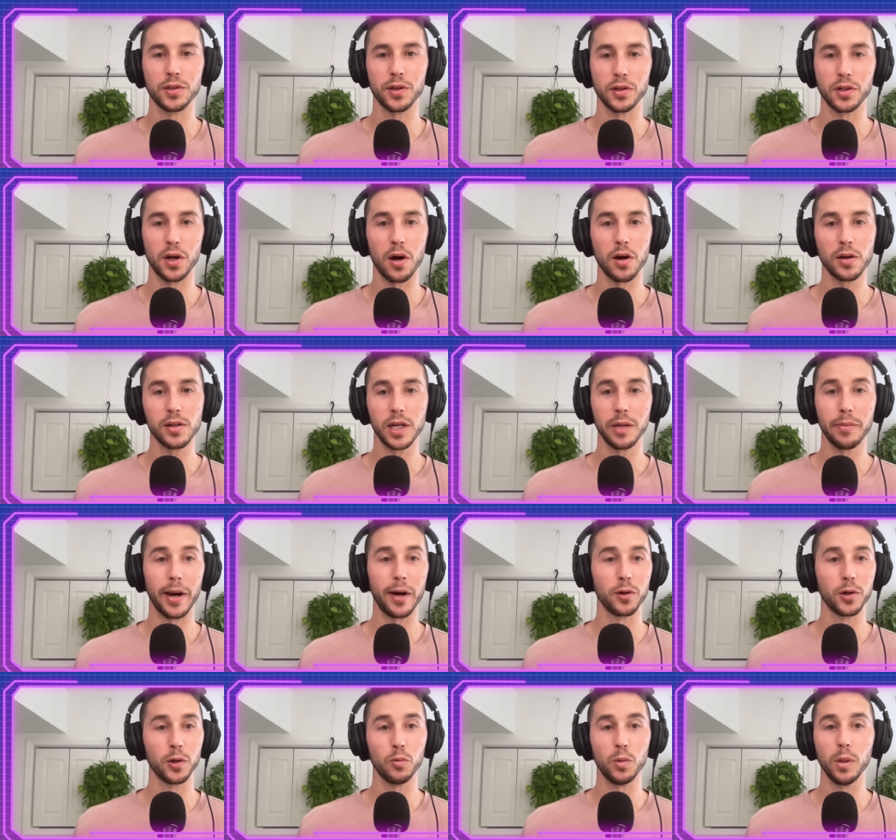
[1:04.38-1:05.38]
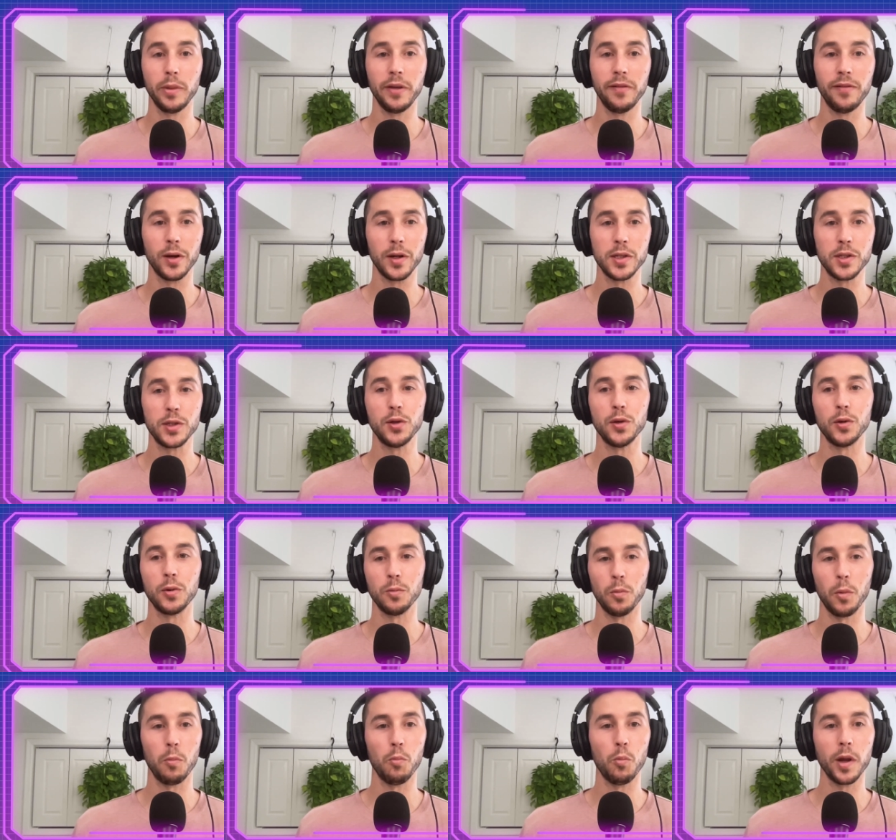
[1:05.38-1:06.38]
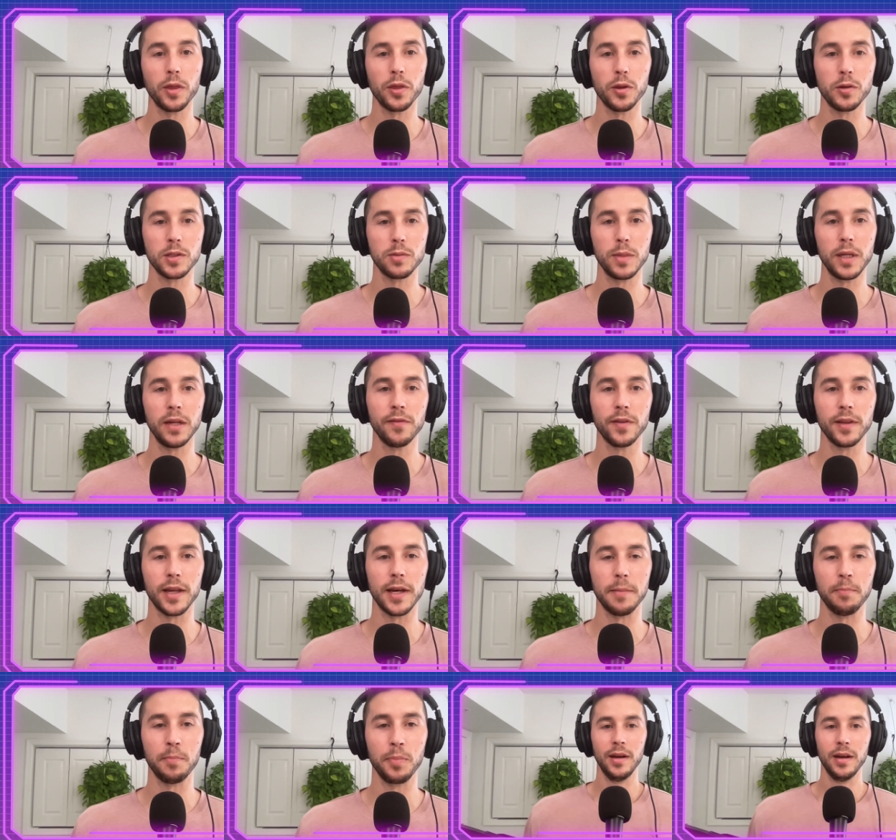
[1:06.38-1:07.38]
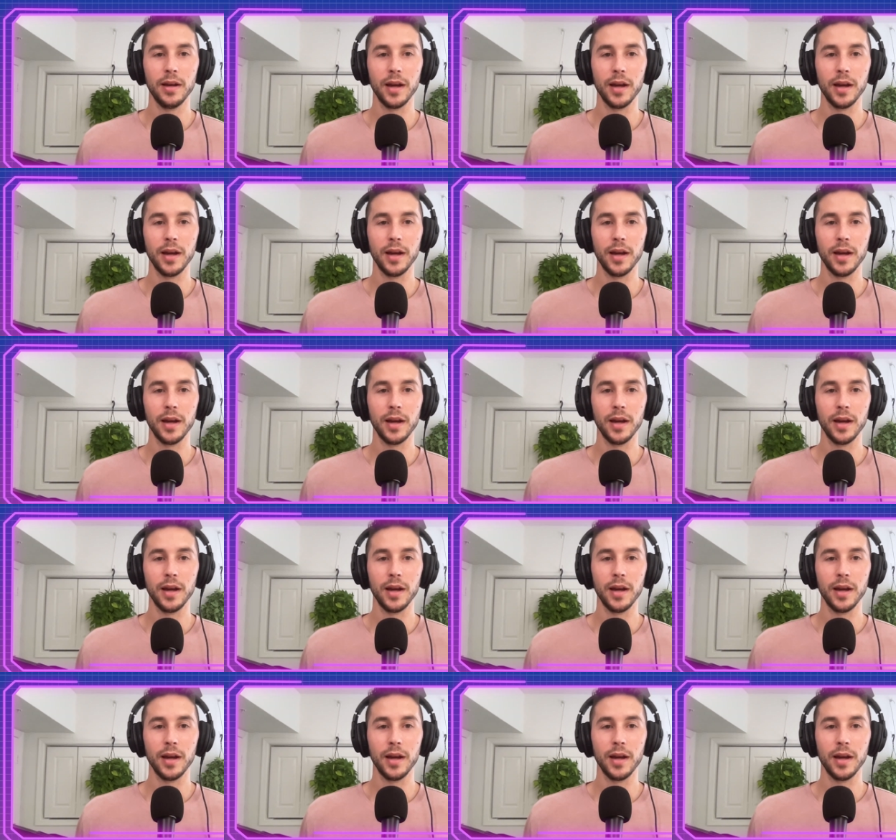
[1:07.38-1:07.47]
are talking about or will be very soon and what those mean for them.